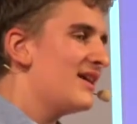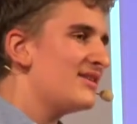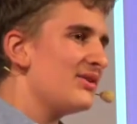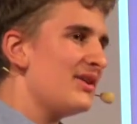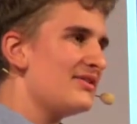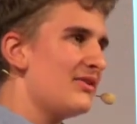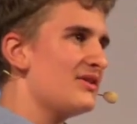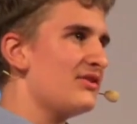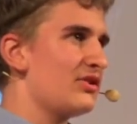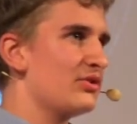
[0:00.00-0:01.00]
So that's the
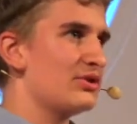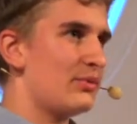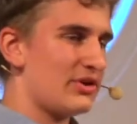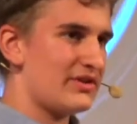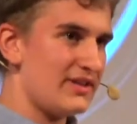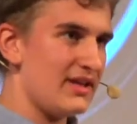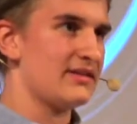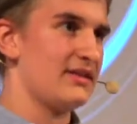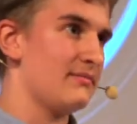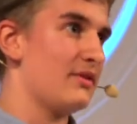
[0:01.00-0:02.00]
reason I used the word
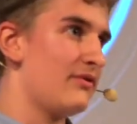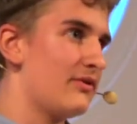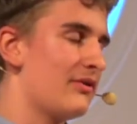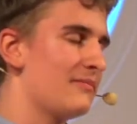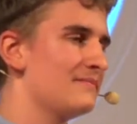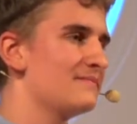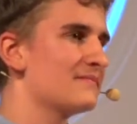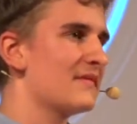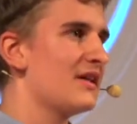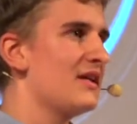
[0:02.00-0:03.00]
sexy before.
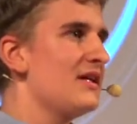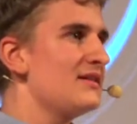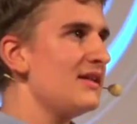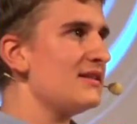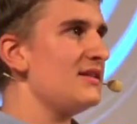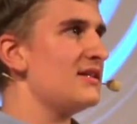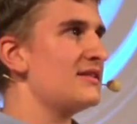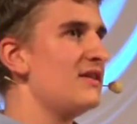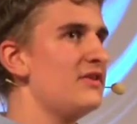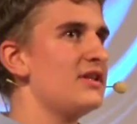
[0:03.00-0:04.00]
Sexy is
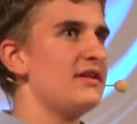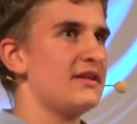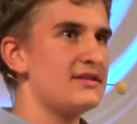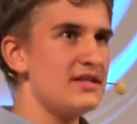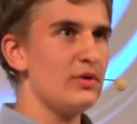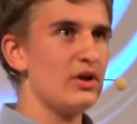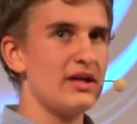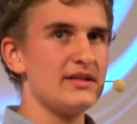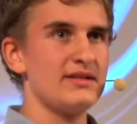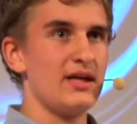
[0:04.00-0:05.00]
something that
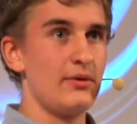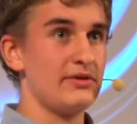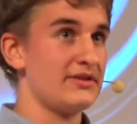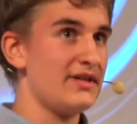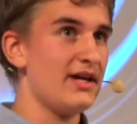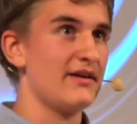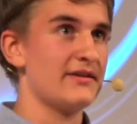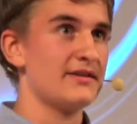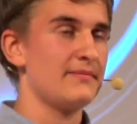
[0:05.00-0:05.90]
stimulates our desires.